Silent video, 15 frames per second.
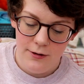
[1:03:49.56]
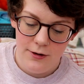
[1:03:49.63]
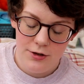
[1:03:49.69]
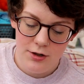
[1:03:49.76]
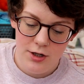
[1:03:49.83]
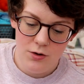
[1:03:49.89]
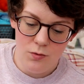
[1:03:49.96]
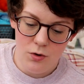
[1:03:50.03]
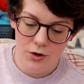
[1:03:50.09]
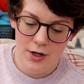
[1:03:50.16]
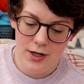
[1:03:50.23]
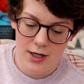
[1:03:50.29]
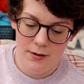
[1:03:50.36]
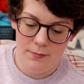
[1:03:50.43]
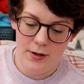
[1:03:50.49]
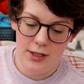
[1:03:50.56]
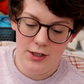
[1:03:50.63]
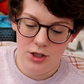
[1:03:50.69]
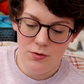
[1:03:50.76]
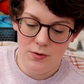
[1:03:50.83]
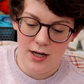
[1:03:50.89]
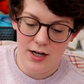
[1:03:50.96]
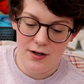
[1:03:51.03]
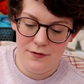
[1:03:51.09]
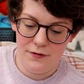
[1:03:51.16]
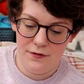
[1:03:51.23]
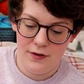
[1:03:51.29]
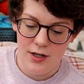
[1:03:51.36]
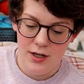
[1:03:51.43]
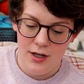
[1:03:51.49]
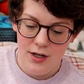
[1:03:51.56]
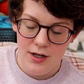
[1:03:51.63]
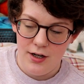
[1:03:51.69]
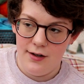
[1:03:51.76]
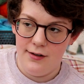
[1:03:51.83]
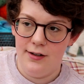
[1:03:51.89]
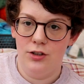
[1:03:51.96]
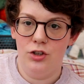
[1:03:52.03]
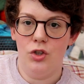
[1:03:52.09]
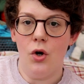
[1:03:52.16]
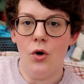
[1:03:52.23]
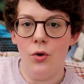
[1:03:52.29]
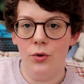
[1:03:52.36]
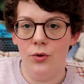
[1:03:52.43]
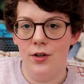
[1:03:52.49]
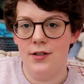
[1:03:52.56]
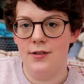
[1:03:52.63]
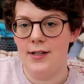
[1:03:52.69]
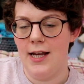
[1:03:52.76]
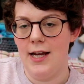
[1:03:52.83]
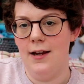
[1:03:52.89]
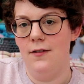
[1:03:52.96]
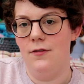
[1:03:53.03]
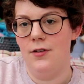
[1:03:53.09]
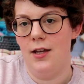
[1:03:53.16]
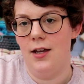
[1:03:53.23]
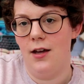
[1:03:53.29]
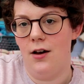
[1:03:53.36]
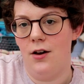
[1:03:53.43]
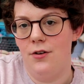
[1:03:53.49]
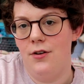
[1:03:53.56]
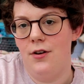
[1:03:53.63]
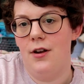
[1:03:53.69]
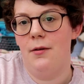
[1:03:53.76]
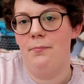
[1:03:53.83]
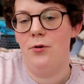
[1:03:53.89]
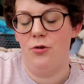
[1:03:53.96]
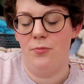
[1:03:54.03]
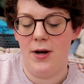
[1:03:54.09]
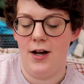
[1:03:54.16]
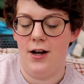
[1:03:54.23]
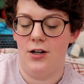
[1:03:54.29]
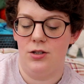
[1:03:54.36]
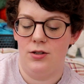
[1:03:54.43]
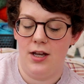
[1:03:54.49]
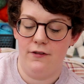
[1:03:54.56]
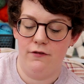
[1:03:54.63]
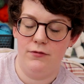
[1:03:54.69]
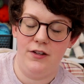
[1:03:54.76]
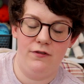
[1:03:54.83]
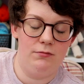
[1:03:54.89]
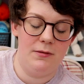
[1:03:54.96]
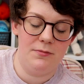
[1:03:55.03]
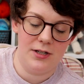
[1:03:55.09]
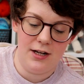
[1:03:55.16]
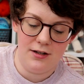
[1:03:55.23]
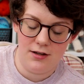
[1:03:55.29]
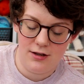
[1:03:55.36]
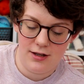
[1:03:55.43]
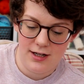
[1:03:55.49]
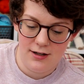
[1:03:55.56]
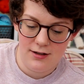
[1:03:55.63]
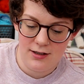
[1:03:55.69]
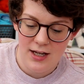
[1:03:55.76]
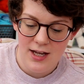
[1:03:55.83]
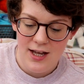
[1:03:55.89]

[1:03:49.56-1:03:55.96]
There's only one here, but I do have a ton saved on bookmarks like from different websites and things.